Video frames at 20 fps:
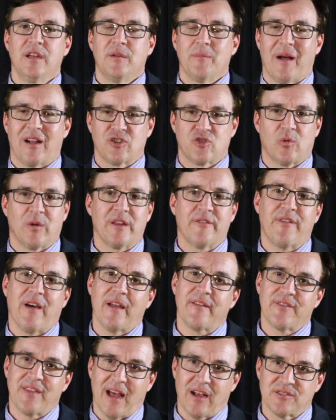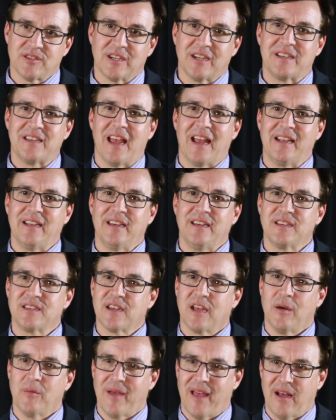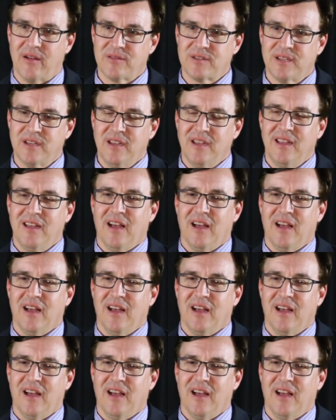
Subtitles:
About 25,000 attendees come out.